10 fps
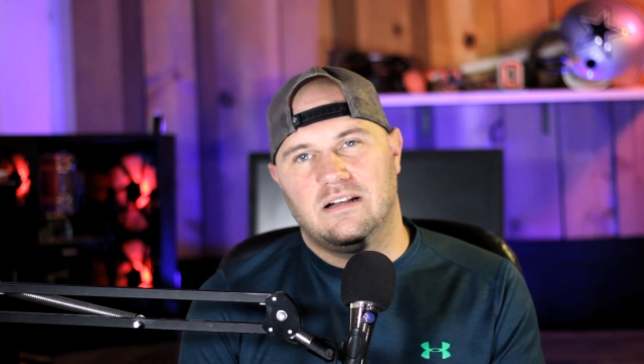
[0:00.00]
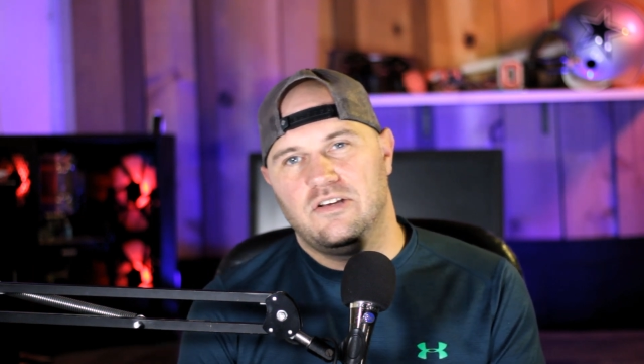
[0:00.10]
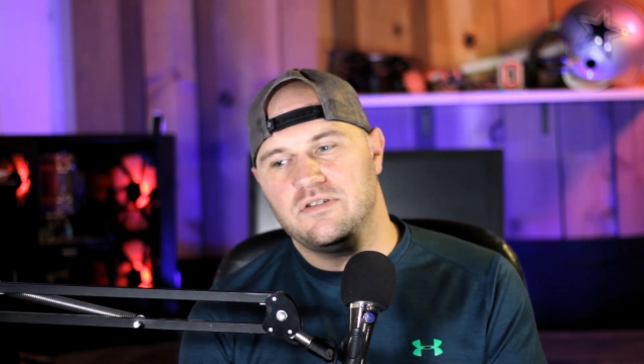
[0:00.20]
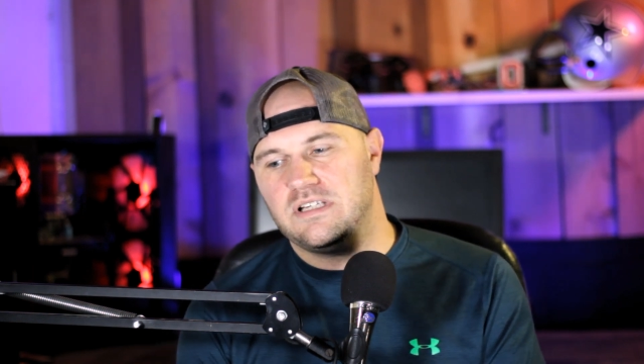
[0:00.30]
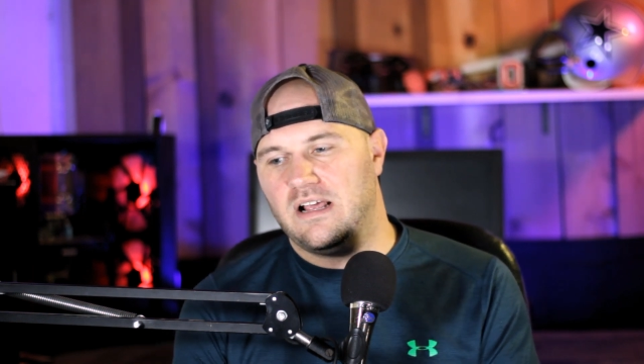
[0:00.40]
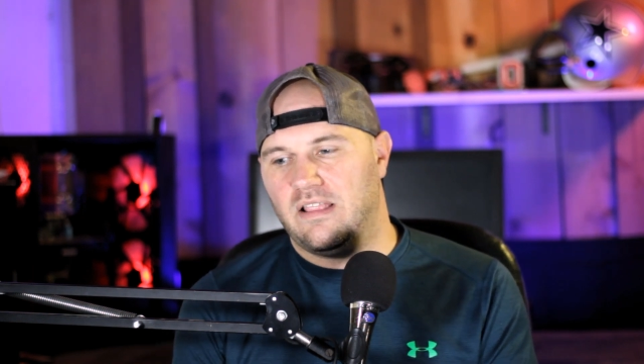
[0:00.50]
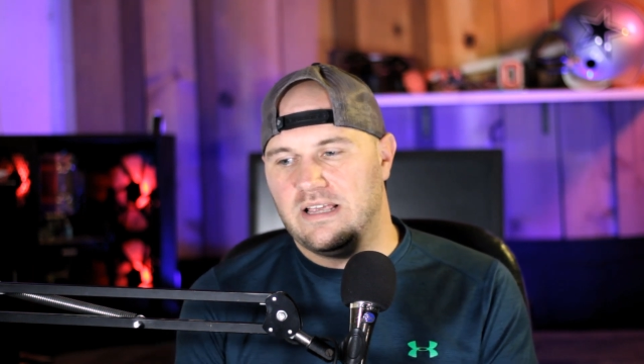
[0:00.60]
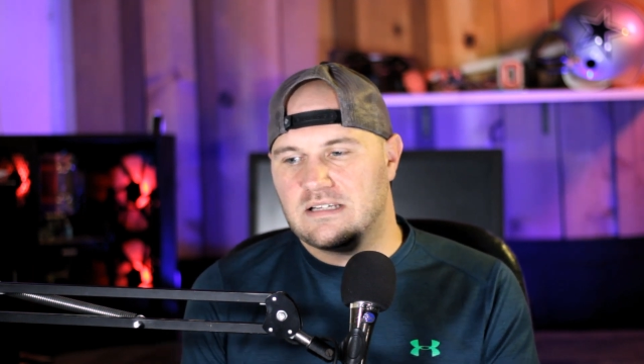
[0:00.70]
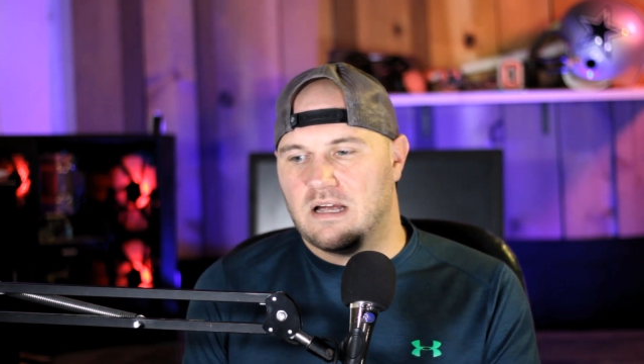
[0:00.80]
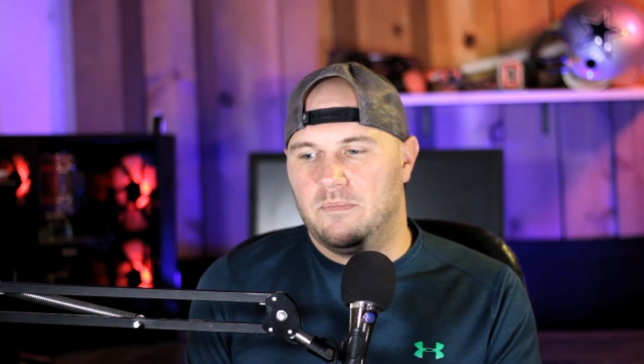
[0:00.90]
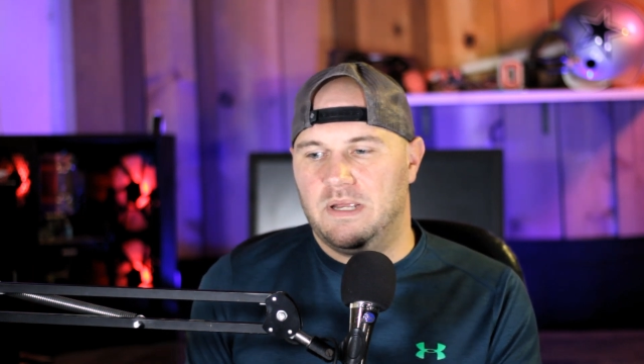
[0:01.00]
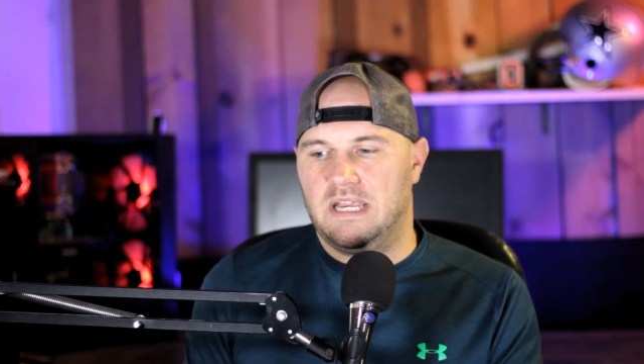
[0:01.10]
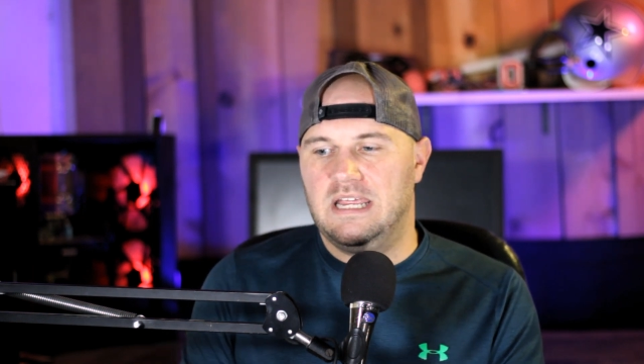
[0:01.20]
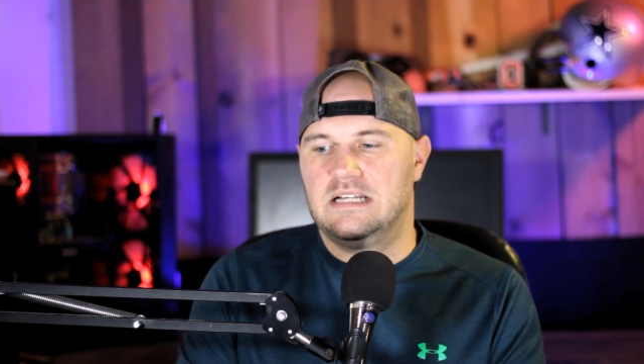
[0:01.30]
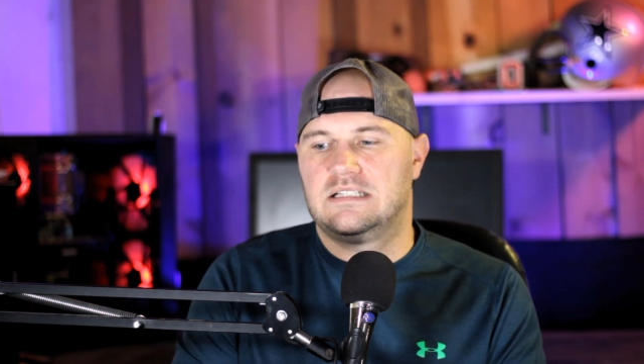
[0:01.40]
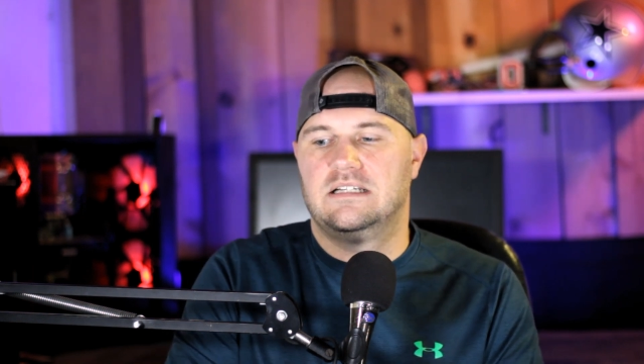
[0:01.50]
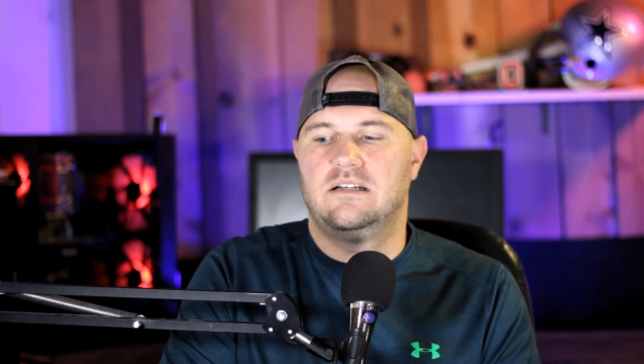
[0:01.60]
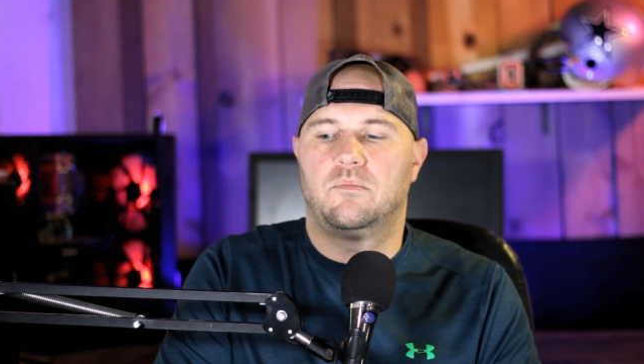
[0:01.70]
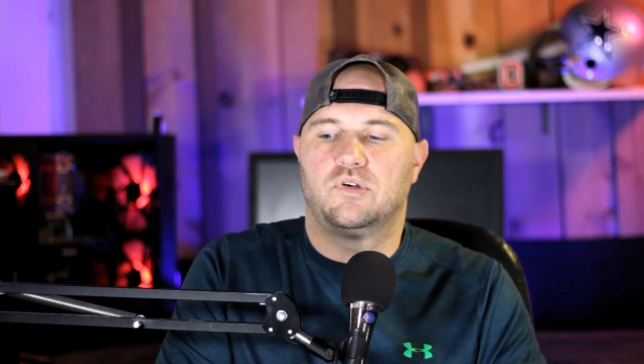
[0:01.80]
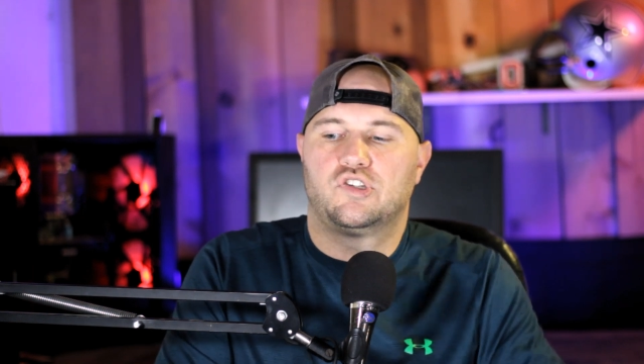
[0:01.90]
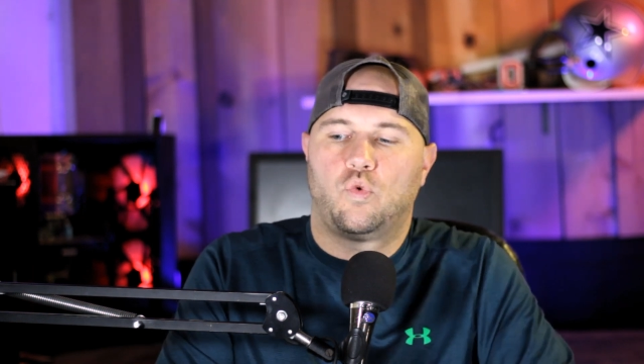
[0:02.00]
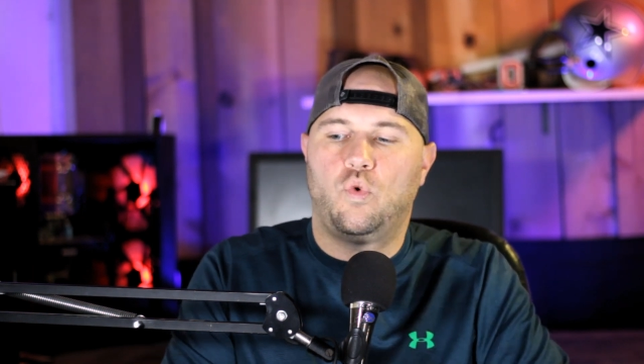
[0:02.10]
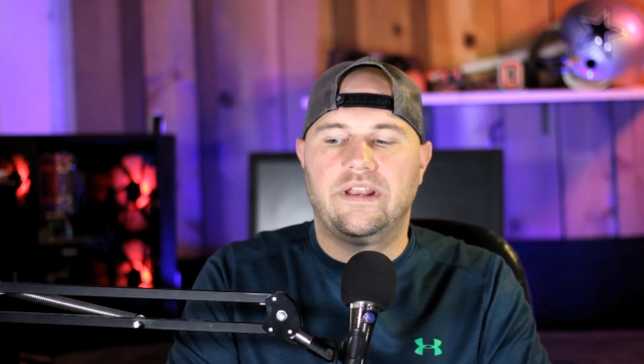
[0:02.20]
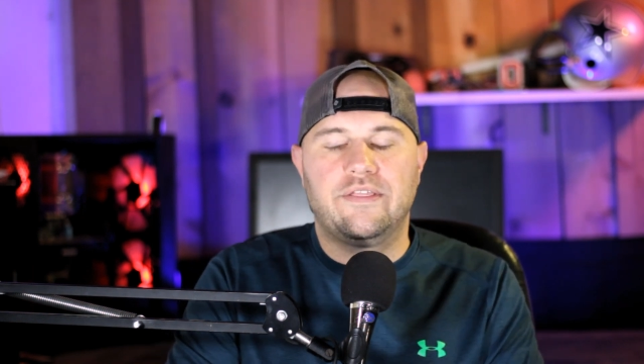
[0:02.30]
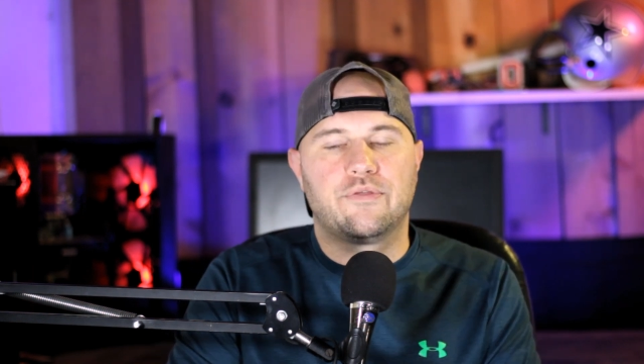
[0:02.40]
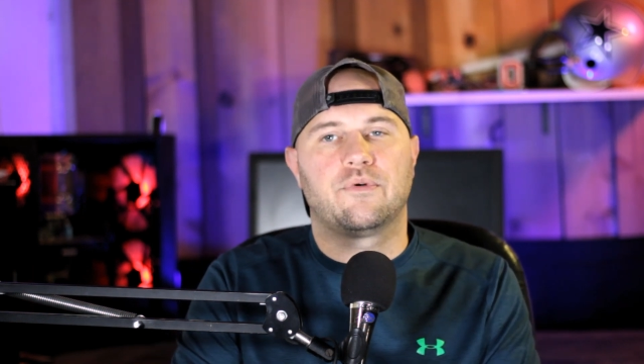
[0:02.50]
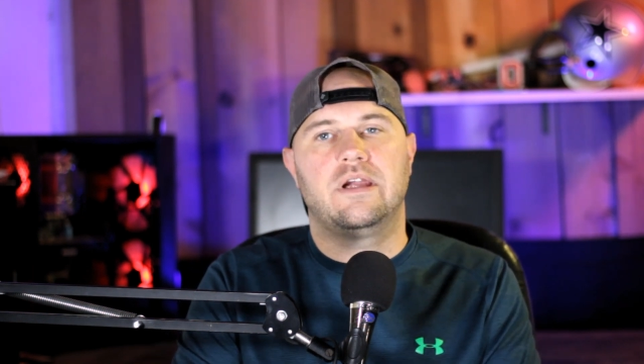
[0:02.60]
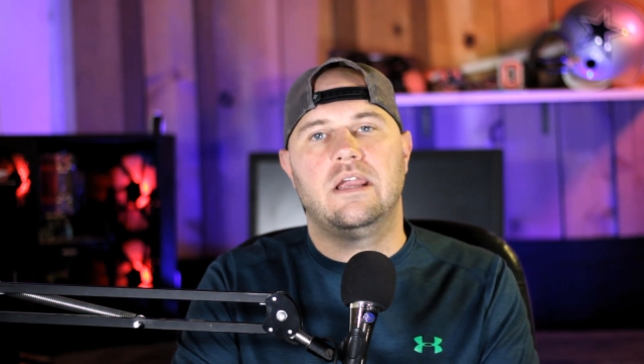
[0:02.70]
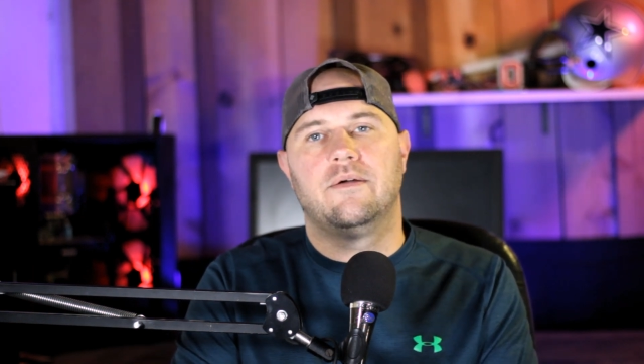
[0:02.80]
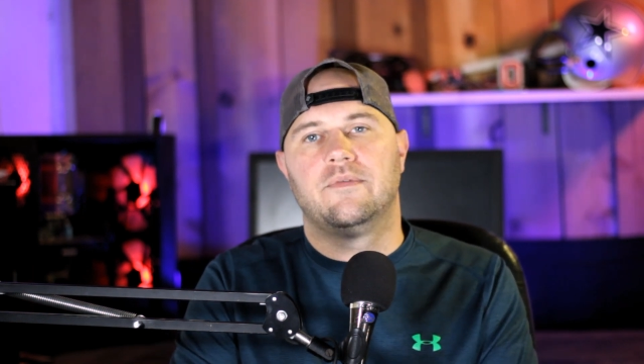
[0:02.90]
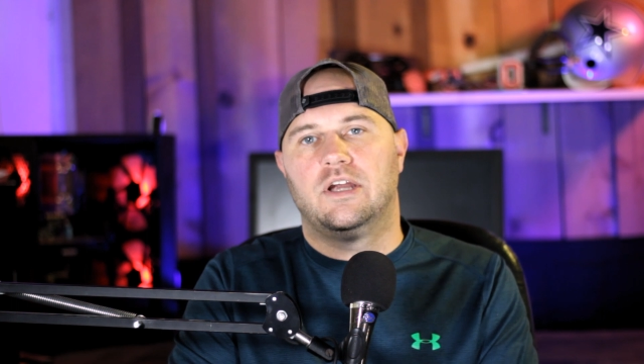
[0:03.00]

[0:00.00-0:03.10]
UCLA is coming into number 23